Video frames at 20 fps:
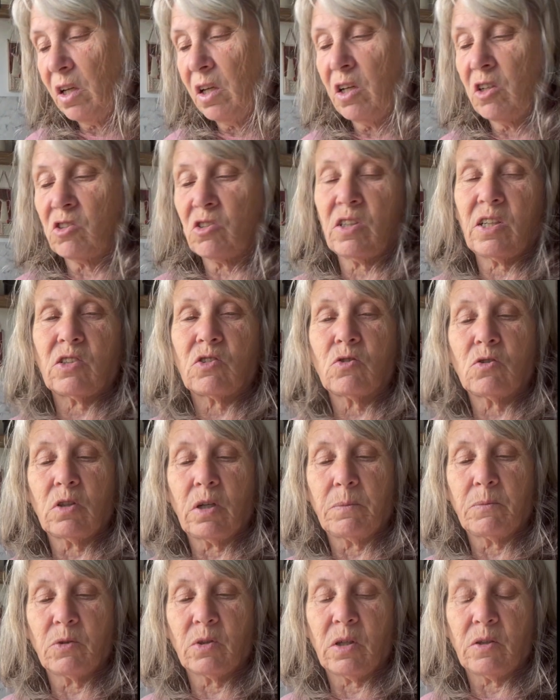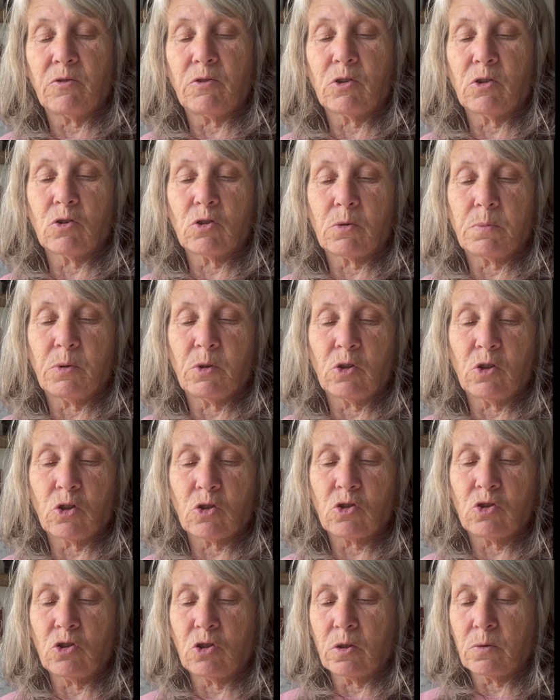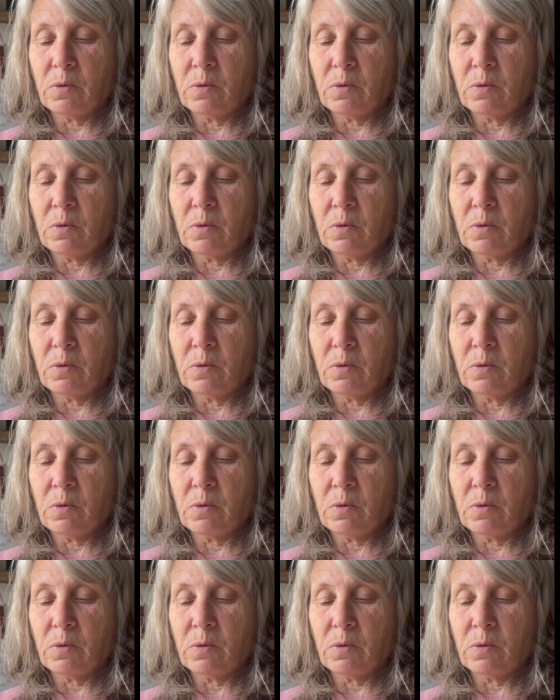So that's all. I forgot to put an oxygen,